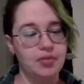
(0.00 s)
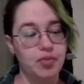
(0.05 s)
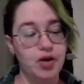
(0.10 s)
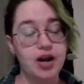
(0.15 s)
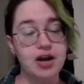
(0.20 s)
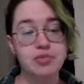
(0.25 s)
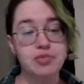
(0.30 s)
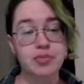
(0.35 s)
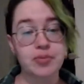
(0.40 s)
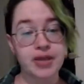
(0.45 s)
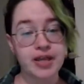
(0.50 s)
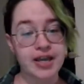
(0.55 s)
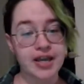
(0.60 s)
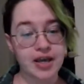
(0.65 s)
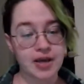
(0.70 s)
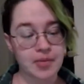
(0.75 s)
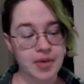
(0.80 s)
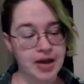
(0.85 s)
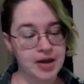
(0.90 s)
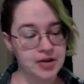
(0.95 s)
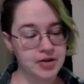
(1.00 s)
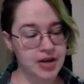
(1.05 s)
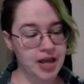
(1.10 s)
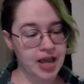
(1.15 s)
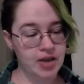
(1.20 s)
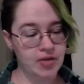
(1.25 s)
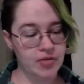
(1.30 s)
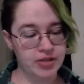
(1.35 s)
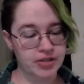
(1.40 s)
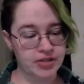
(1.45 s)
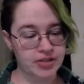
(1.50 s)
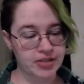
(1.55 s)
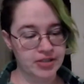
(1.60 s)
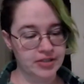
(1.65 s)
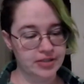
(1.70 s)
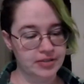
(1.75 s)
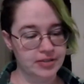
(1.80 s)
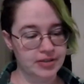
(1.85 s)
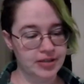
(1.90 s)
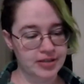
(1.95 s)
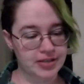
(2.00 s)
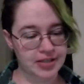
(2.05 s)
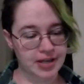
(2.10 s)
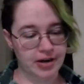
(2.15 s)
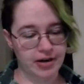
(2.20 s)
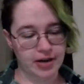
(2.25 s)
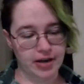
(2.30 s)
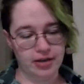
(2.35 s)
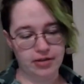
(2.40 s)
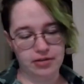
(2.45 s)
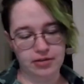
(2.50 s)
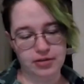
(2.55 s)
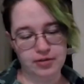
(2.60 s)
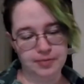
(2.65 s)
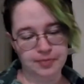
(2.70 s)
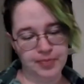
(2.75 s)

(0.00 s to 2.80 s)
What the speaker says: probably about Eowyn's hysteria.